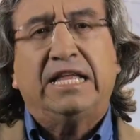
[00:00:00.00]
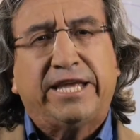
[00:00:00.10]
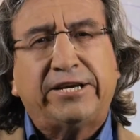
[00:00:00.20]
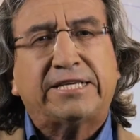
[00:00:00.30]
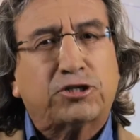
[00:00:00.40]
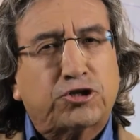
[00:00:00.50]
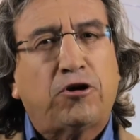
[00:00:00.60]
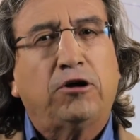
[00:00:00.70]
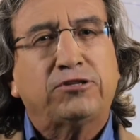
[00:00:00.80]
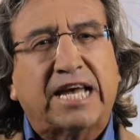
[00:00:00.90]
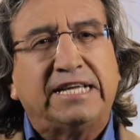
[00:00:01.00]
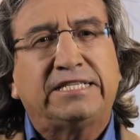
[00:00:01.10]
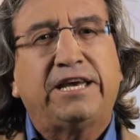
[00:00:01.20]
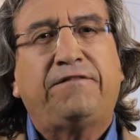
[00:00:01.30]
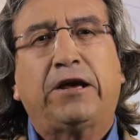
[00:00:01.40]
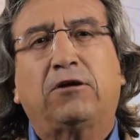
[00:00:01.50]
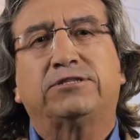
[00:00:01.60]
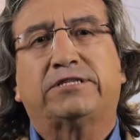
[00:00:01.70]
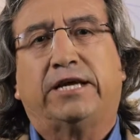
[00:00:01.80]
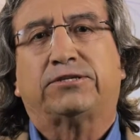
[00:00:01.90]
There is a strong scientific
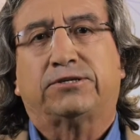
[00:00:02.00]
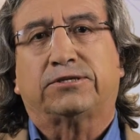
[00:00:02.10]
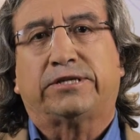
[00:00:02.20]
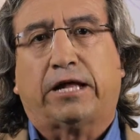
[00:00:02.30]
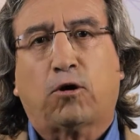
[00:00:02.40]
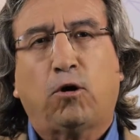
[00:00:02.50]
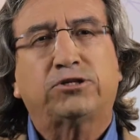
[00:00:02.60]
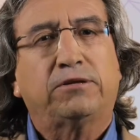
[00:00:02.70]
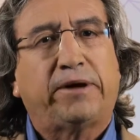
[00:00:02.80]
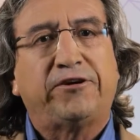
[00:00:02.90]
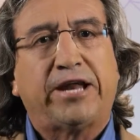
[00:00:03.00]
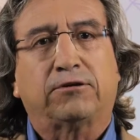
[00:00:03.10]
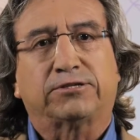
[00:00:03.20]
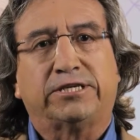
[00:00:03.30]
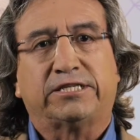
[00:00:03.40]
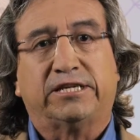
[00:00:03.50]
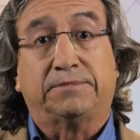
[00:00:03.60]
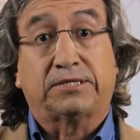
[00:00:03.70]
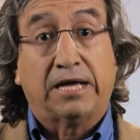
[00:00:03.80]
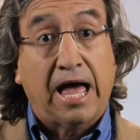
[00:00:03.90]
consensus that coastal marine
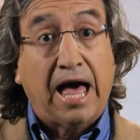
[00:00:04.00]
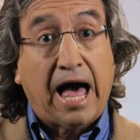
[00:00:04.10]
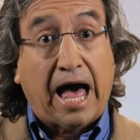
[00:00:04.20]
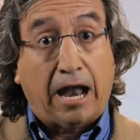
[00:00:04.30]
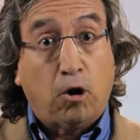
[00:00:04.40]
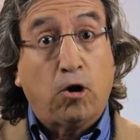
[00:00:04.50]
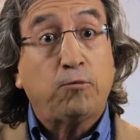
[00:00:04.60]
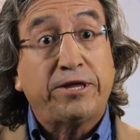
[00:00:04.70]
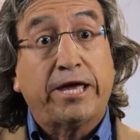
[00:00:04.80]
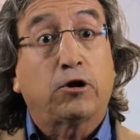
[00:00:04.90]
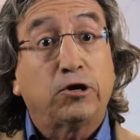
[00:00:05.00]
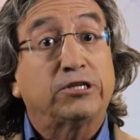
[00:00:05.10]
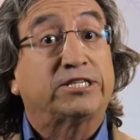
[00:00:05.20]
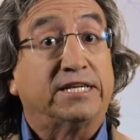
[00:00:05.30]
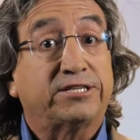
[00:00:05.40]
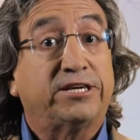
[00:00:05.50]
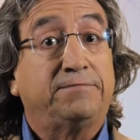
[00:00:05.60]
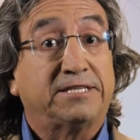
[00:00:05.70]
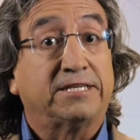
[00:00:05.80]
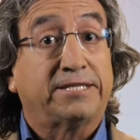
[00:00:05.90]
ecosystems, along with the goods and
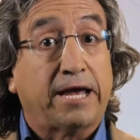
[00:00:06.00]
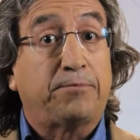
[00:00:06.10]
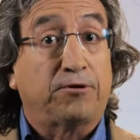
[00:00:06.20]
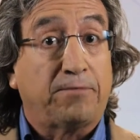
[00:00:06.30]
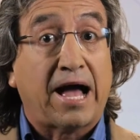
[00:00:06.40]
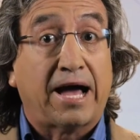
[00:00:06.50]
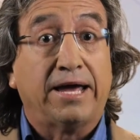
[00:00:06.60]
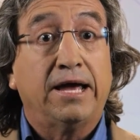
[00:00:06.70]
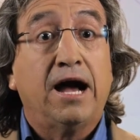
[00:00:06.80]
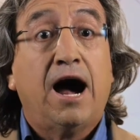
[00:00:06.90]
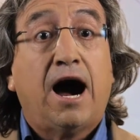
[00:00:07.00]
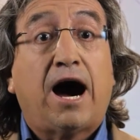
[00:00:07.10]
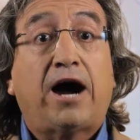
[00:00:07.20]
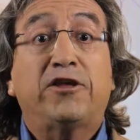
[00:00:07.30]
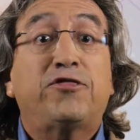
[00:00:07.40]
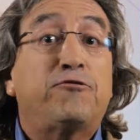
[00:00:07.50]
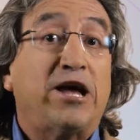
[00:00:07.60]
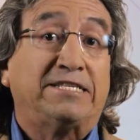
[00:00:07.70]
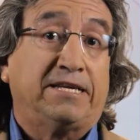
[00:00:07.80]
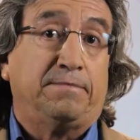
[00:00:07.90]
services they provide, are
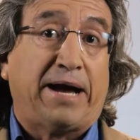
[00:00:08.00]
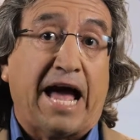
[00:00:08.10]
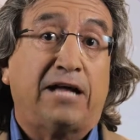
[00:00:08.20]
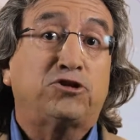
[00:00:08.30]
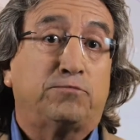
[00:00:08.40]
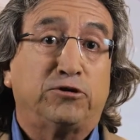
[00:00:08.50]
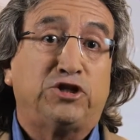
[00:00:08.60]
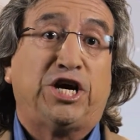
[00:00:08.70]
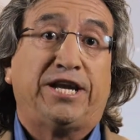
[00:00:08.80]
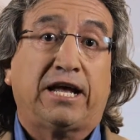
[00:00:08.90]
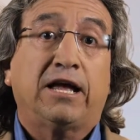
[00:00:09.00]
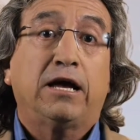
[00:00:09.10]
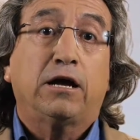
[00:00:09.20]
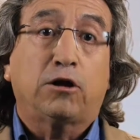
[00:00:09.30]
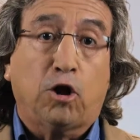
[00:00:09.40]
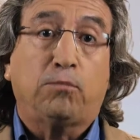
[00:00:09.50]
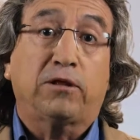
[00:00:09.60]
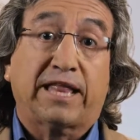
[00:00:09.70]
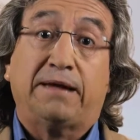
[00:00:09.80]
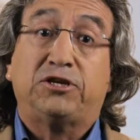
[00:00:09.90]
threatened by anthropogenic global
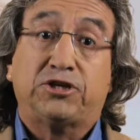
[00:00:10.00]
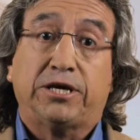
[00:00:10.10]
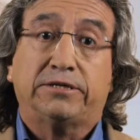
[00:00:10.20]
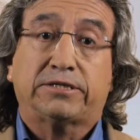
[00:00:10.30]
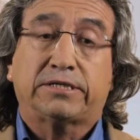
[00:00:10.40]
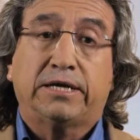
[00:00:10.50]
climate change.